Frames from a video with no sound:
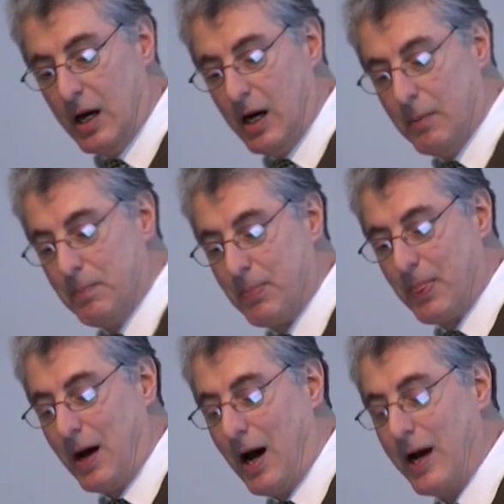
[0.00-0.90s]

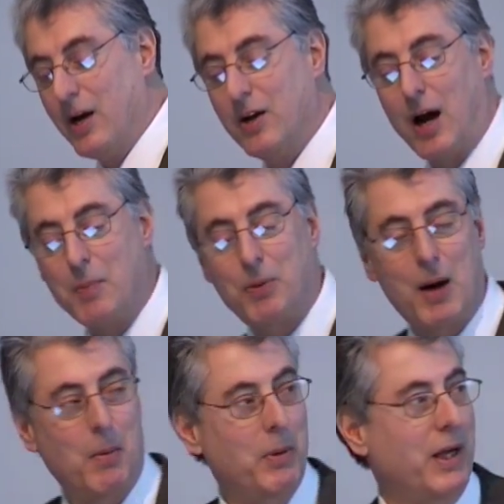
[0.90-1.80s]
I
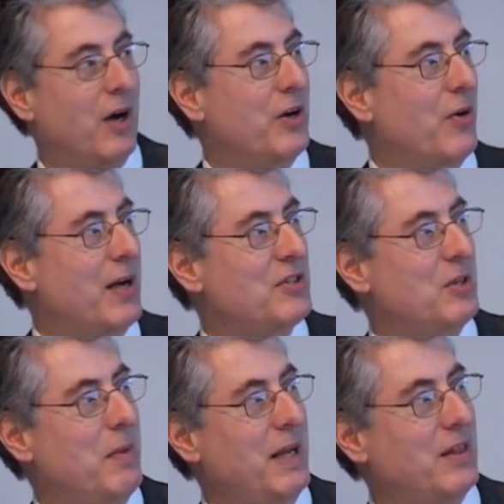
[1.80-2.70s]
probably
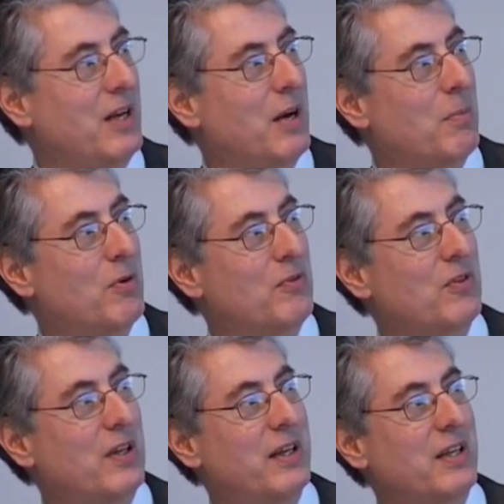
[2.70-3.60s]
underestimate the number of
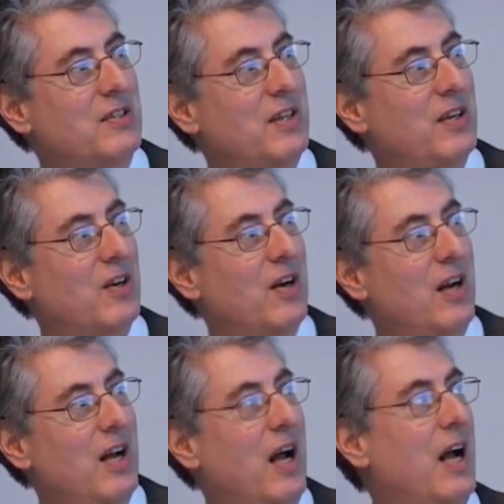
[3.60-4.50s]
clinics here
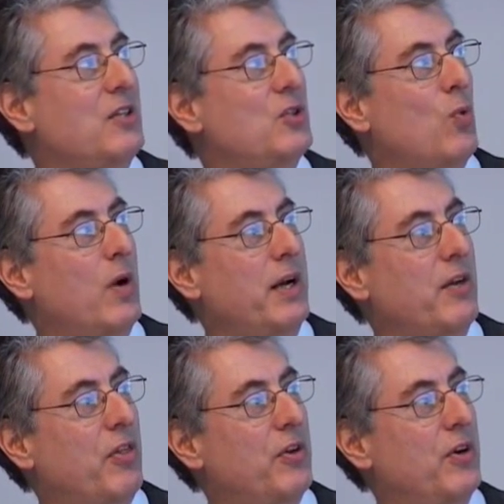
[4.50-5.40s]
as 20
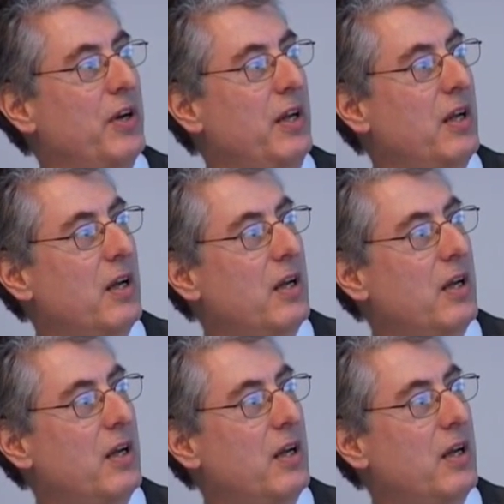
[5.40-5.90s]
to 30,